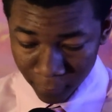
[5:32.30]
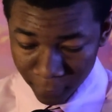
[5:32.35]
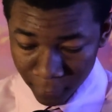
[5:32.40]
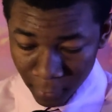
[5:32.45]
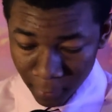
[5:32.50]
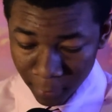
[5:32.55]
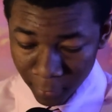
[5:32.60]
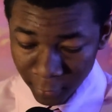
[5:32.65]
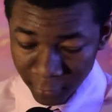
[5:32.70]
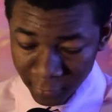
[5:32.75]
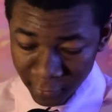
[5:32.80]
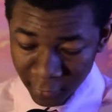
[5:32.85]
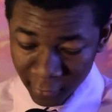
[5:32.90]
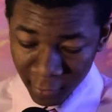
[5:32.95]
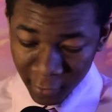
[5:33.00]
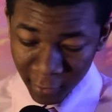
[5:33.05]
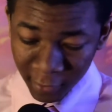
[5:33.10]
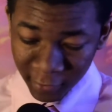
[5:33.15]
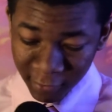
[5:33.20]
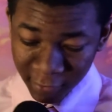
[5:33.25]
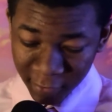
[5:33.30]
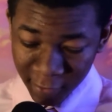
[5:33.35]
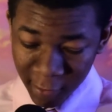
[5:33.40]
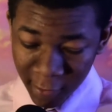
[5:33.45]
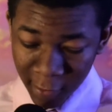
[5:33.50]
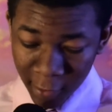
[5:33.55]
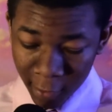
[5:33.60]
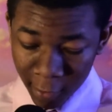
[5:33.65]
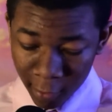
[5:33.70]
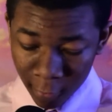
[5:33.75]
A person cannot see
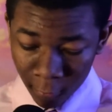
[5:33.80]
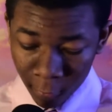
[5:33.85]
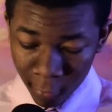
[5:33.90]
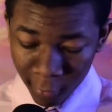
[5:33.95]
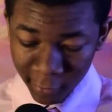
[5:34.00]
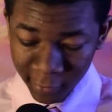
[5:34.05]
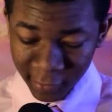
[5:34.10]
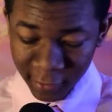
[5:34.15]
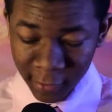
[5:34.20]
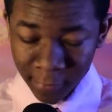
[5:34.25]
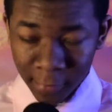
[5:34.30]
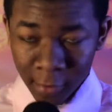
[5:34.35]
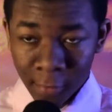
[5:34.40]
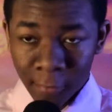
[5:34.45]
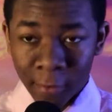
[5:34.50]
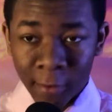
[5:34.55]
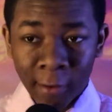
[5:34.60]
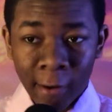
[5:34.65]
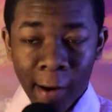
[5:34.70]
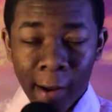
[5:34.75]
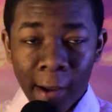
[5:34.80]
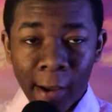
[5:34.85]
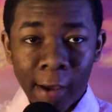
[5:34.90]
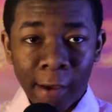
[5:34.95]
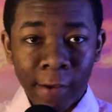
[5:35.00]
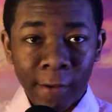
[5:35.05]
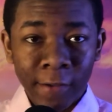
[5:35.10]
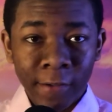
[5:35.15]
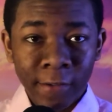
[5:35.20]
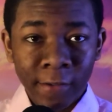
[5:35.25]
God at work simply with their
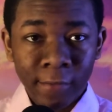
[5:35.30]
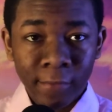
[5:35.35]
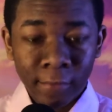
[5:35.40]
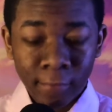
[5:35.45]
eyes.